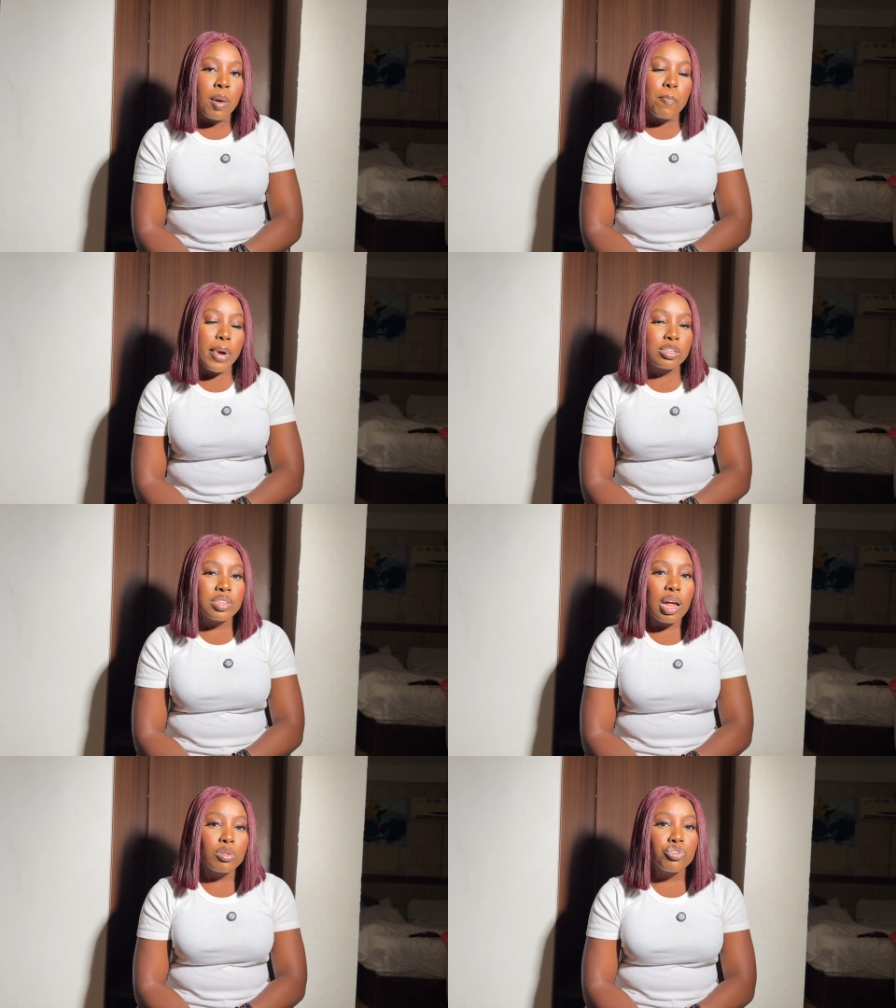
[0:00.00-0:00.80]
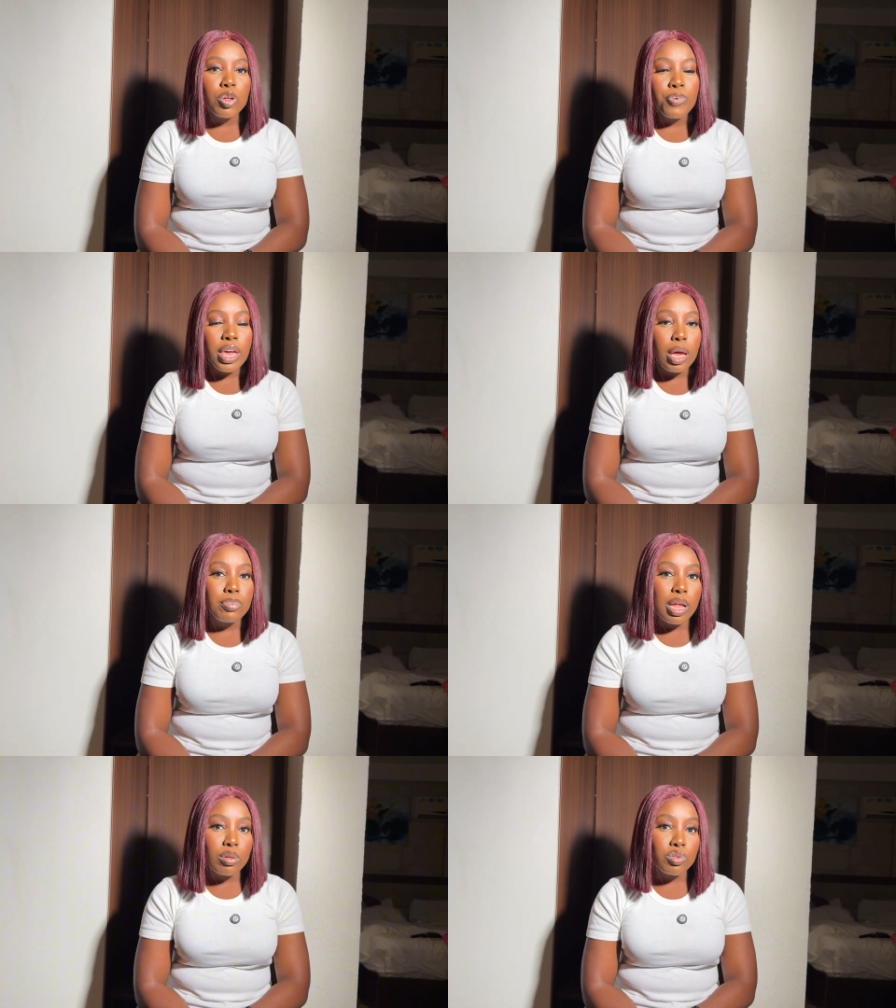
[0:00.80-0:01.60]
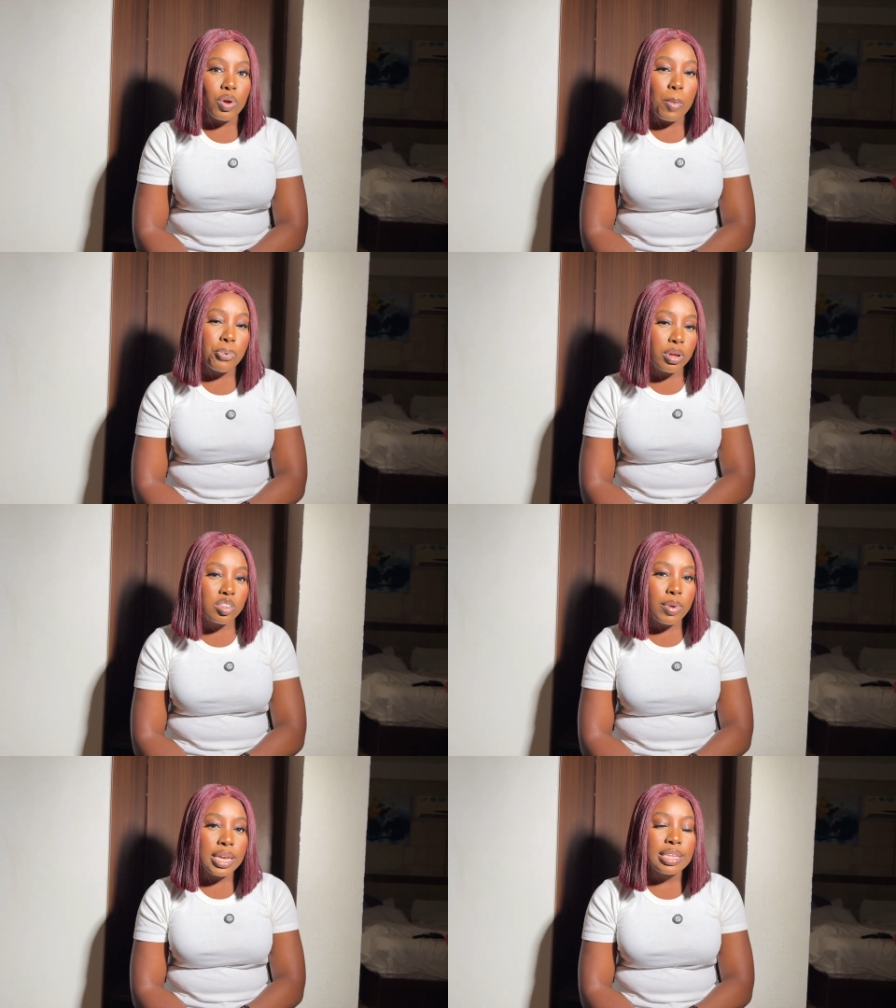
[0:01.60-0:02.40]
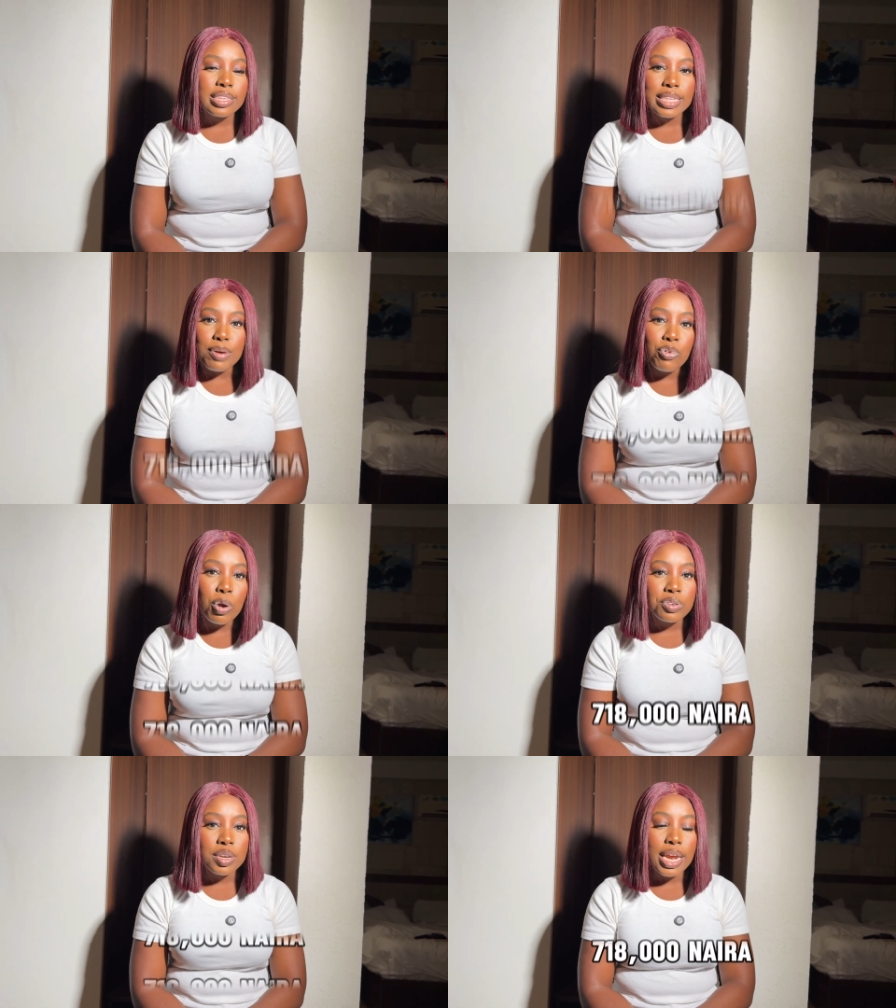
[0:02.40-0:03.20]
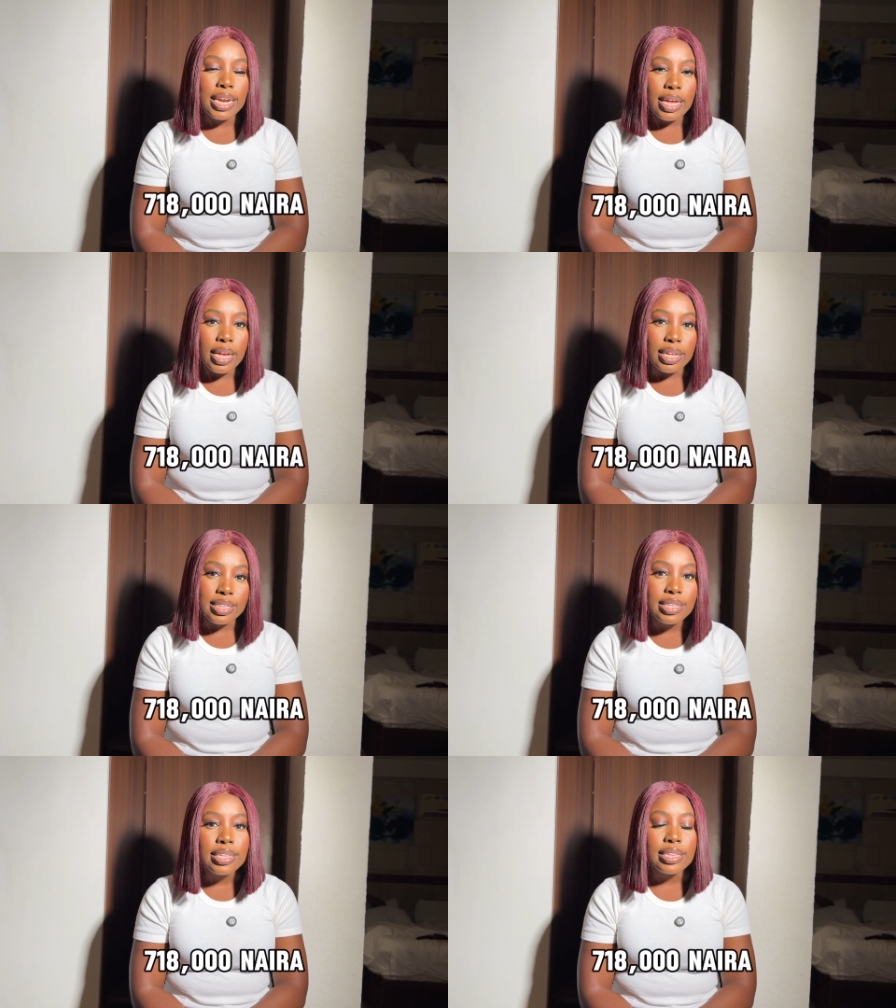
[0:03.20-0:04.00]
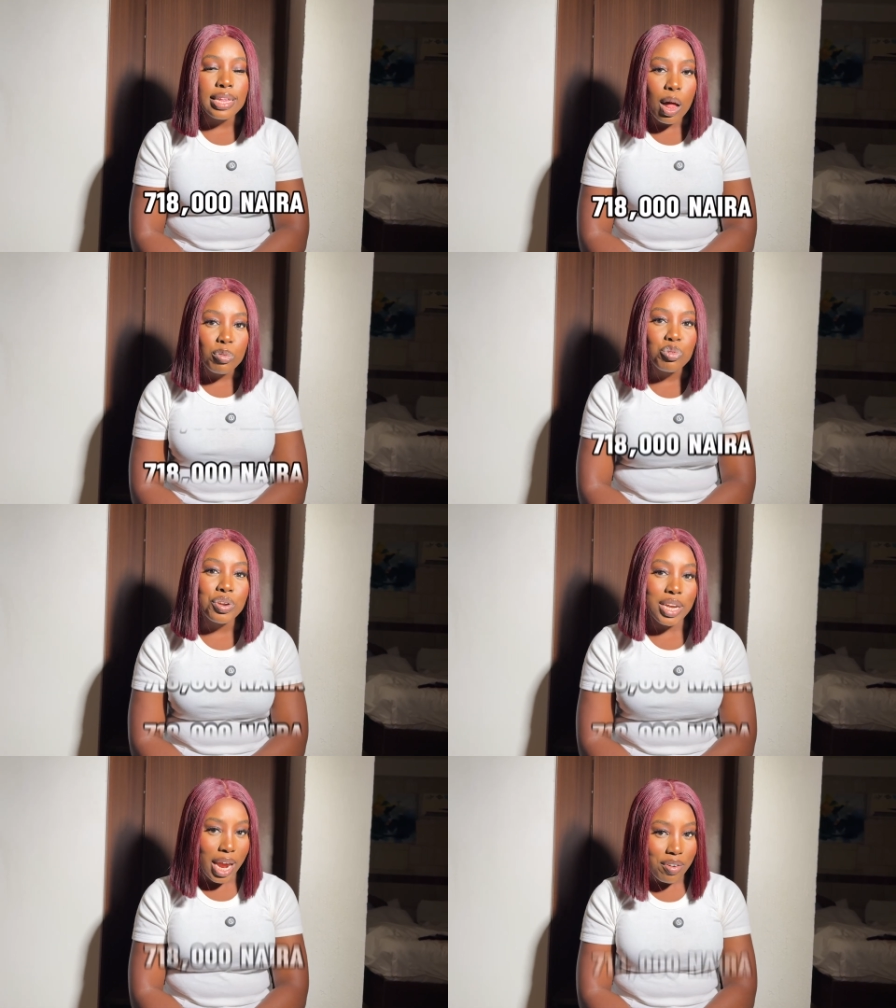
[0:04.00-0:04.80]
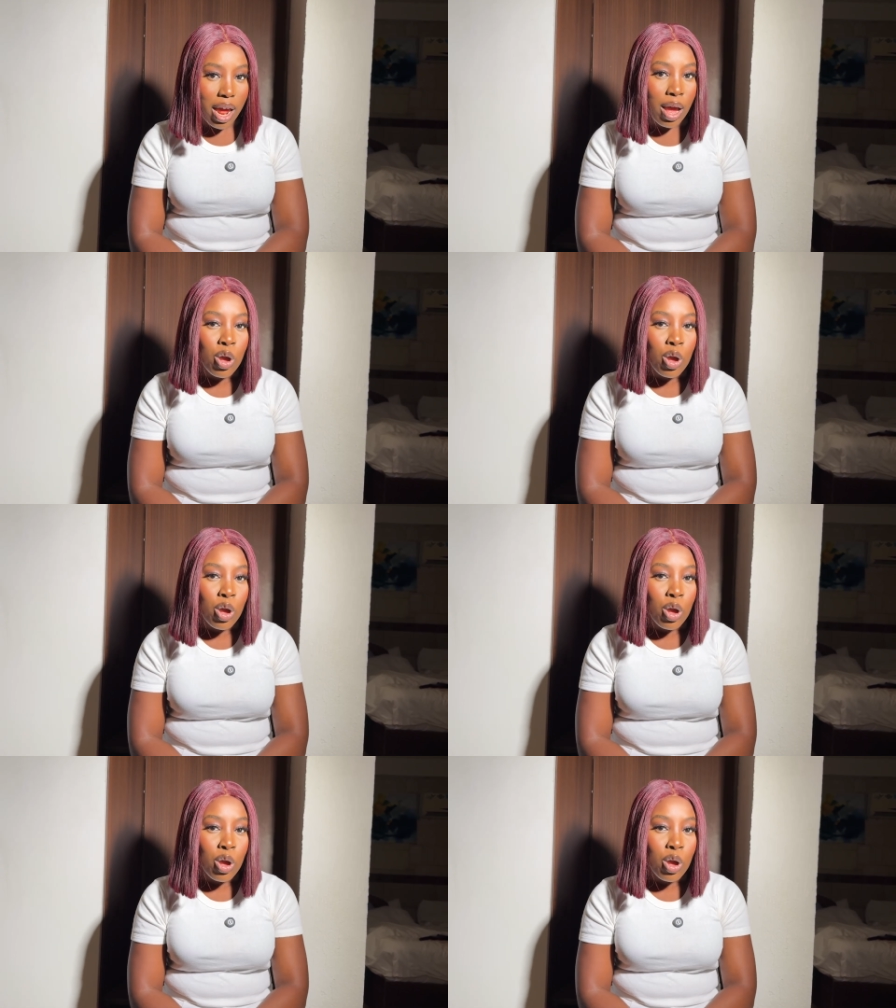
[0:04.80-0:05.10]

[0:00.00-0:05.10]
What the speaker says: My total trip came down to approximately 718,000 naira,